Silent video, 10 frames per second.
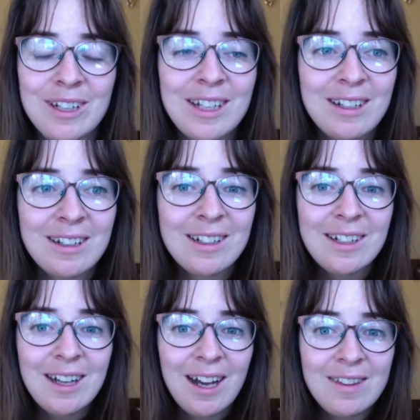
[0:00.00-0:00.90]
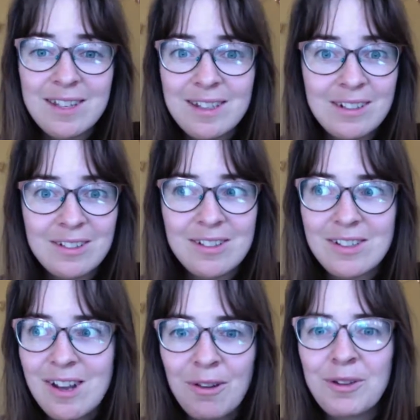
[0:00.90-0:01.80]
And I think there's
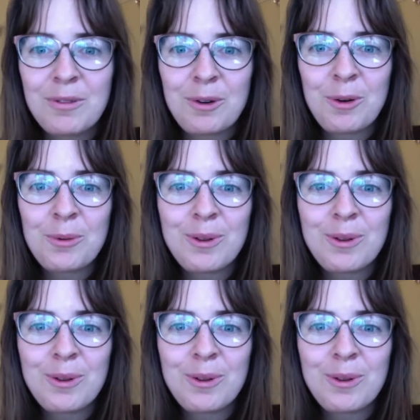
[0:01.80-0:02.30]
nothing wrong